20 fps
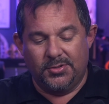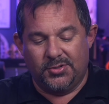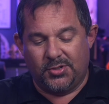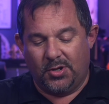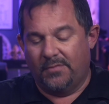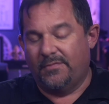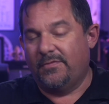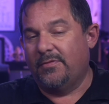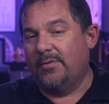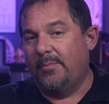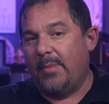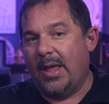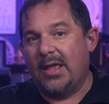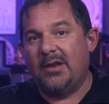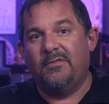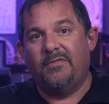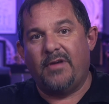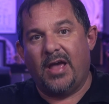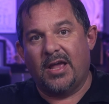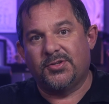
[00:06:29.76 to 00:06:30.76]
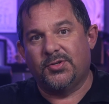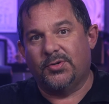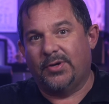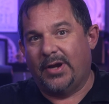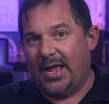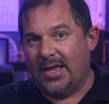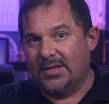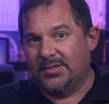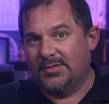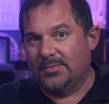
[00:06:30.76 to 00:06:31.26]
So if your
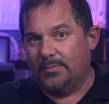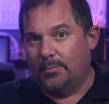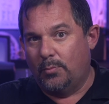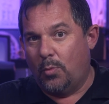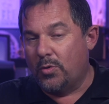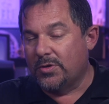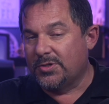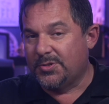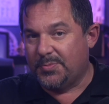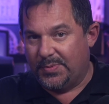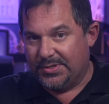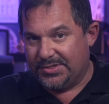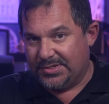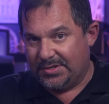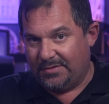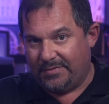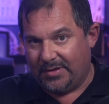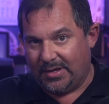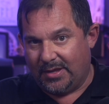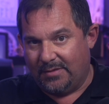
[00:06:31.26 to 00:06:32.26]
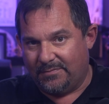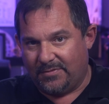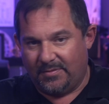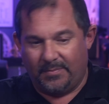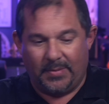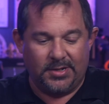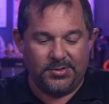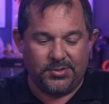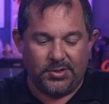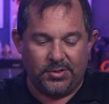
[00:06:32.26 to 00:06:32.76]
manufacturer has more specific
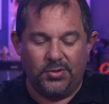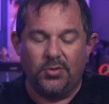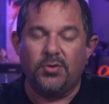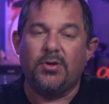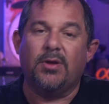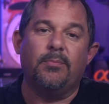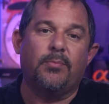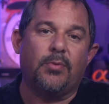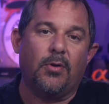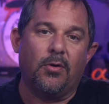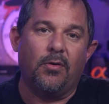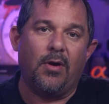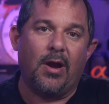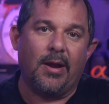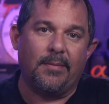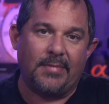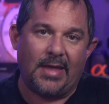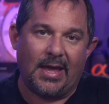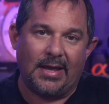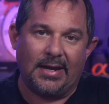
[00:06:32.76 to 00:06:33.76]
information, you can program